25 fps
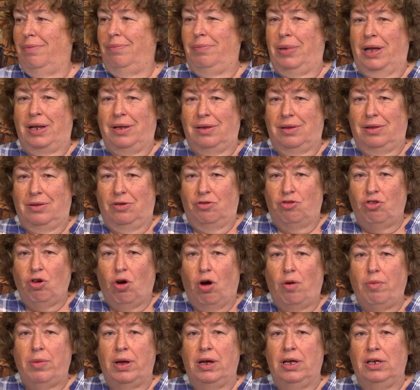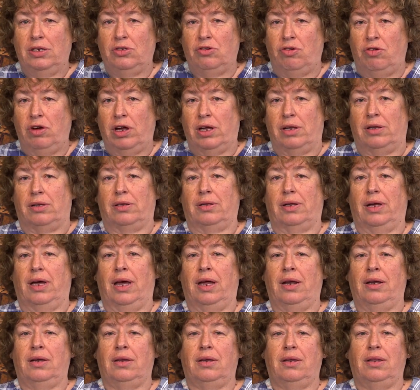But trauma is real
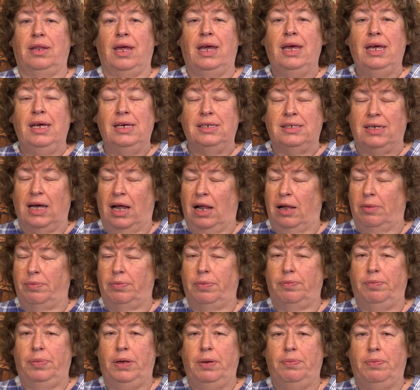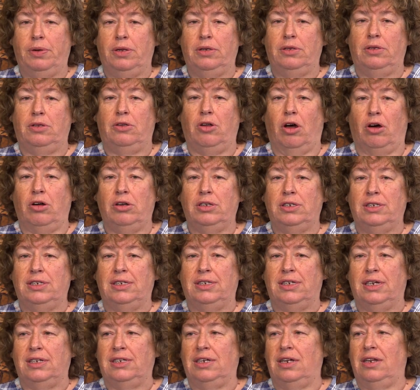and there is help. People don't
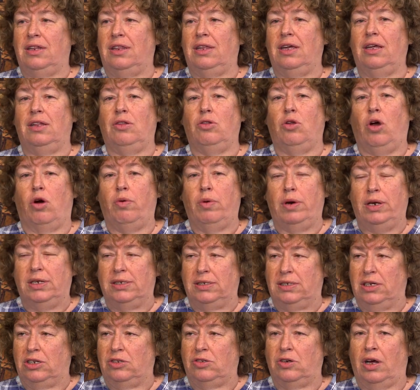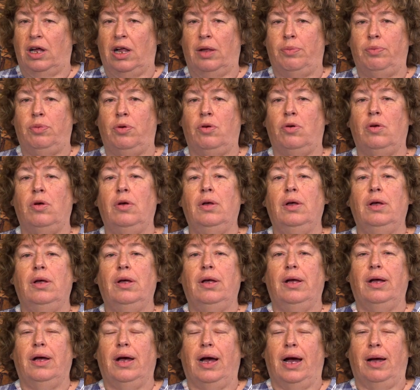sit and think no one is there to help you.
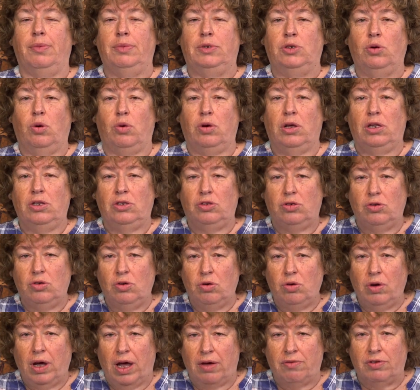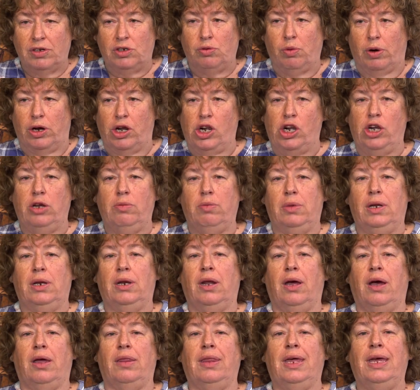I'm talking to whoever's watching me
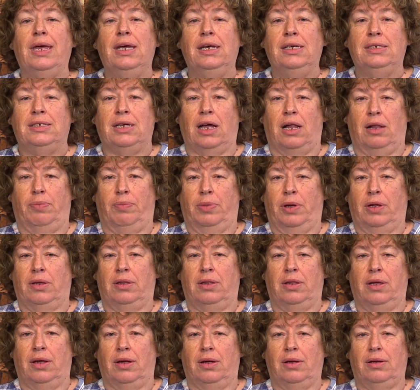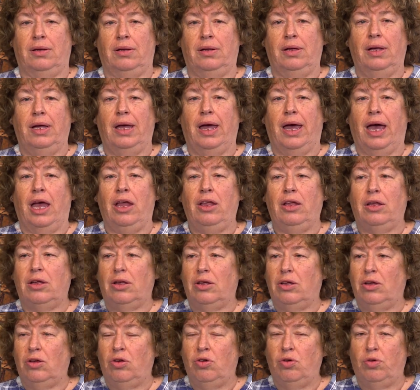now. There is help out there. And
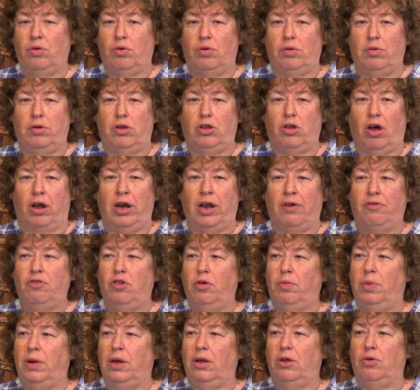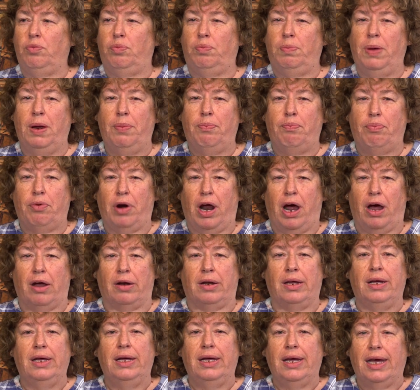you don't have to be
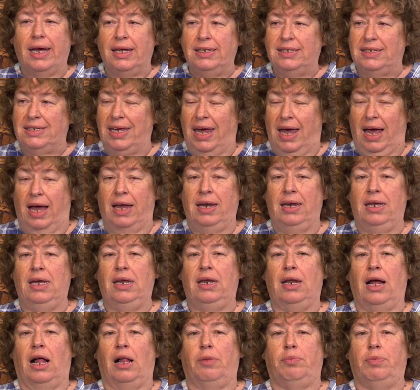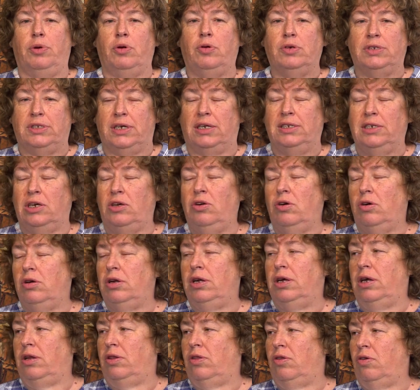proud. and say, I need help, because that's how you're going
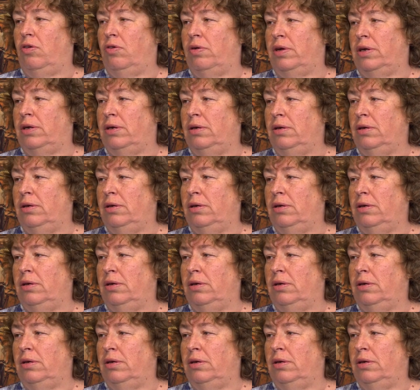to get through it.